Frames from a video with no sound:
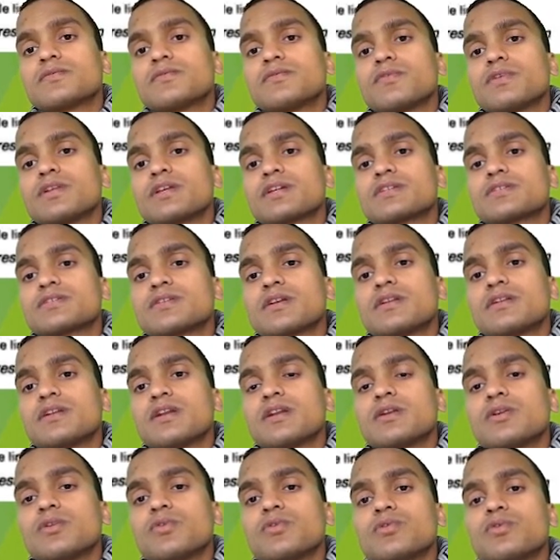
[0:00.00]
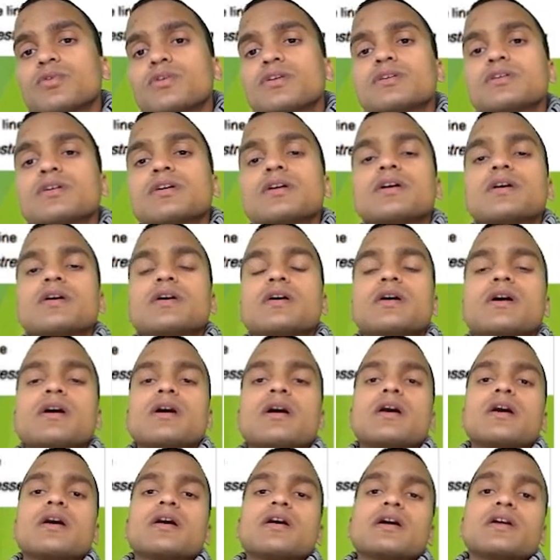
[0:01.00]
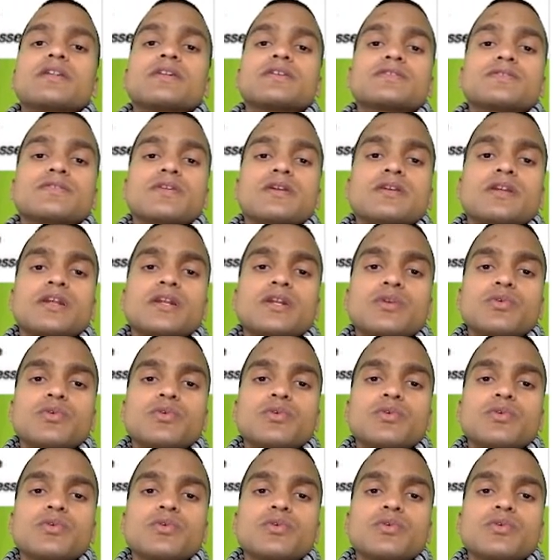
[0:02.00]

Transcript: For external load, agar external